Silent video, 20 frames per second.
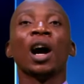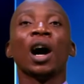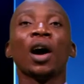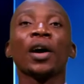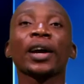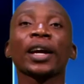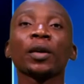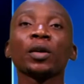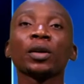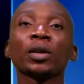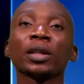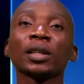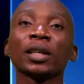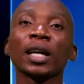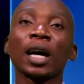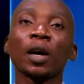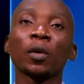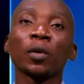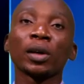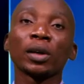Okay,
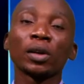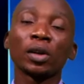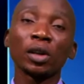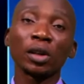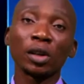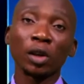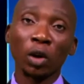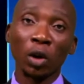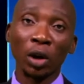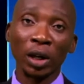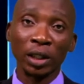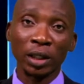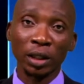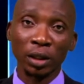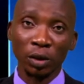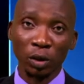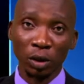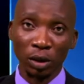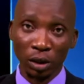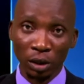yeah, we're not gonna call it
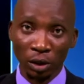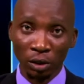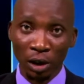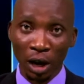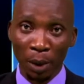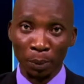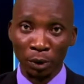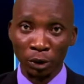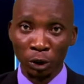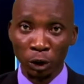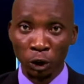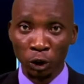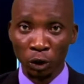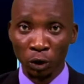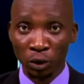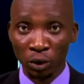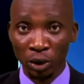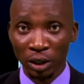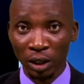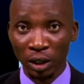a wrap on the show
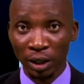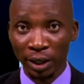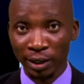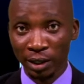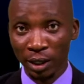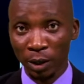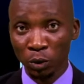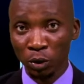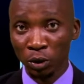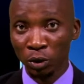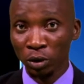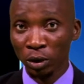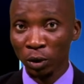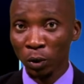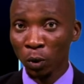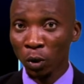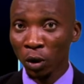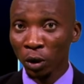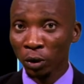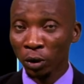today, except we do the
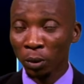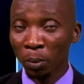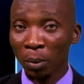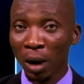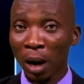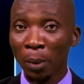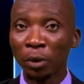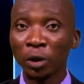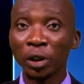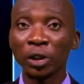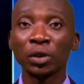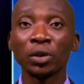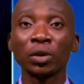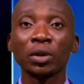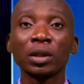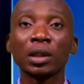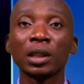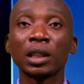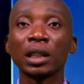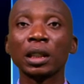word on marble. You know
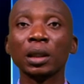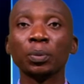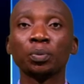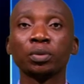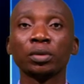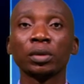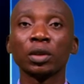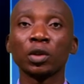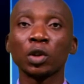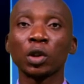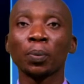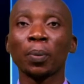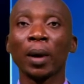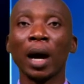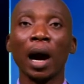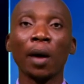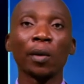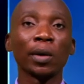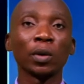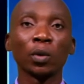those deep,
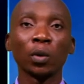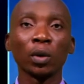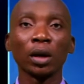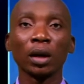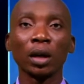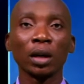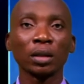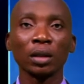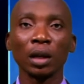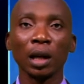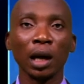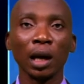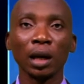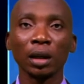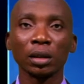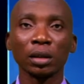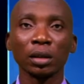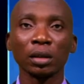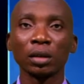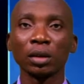inspiring words like,
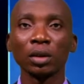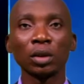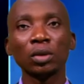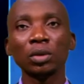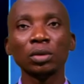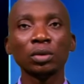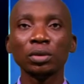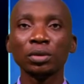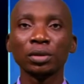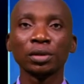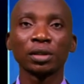oh,